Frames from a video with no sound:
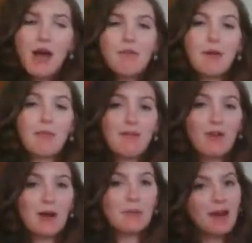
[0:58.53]
but
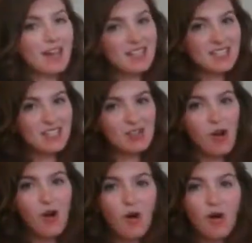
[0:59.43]
before a practice is a
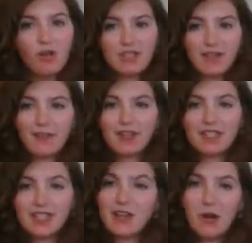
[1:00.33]
whole
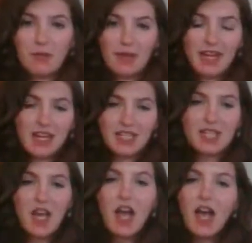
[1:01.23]
different deal, because
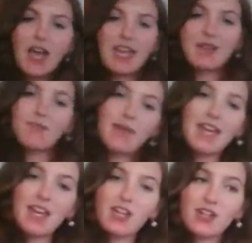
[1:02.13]
in a
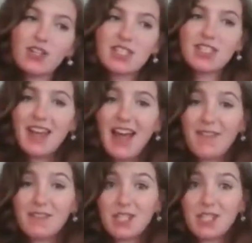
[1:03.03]
meet, you're just going to have to